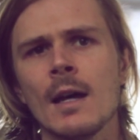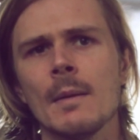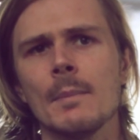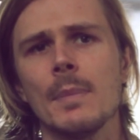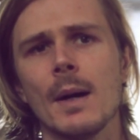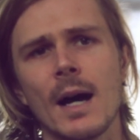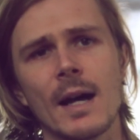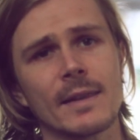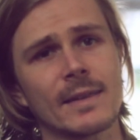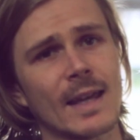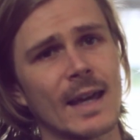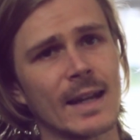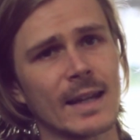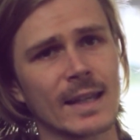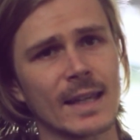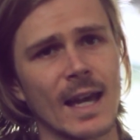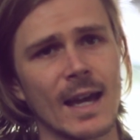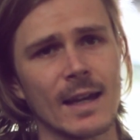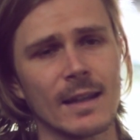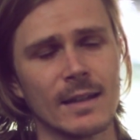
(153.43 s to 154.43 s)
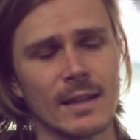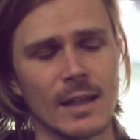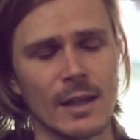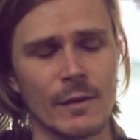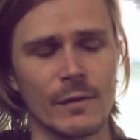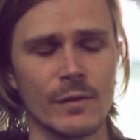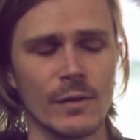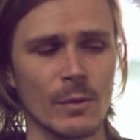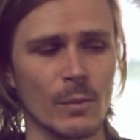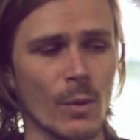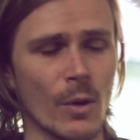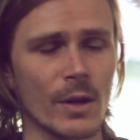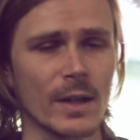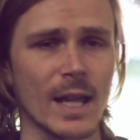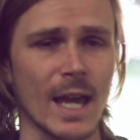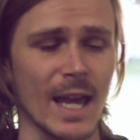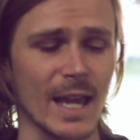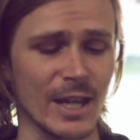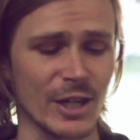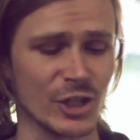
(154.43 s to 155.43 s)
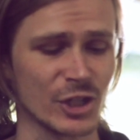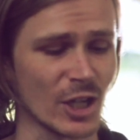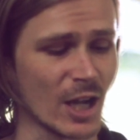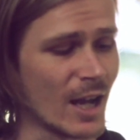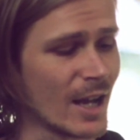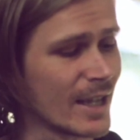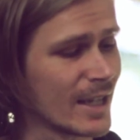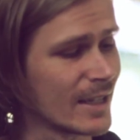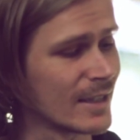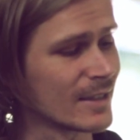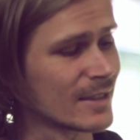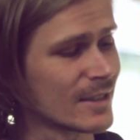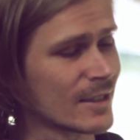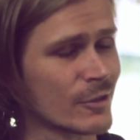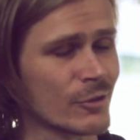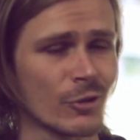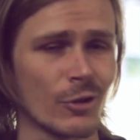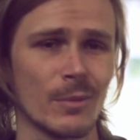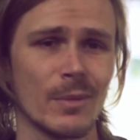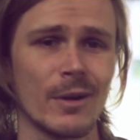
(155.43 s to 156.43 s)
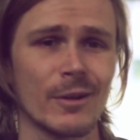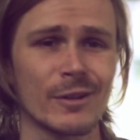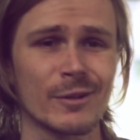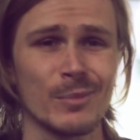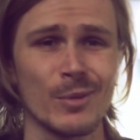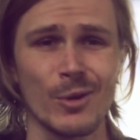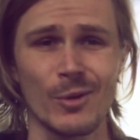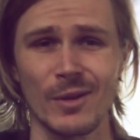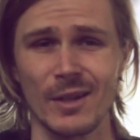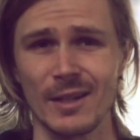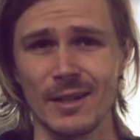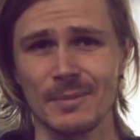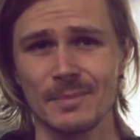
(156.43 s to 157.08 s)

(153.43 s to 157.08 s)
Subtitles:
But then again, if you want a giant strawberry smoothie,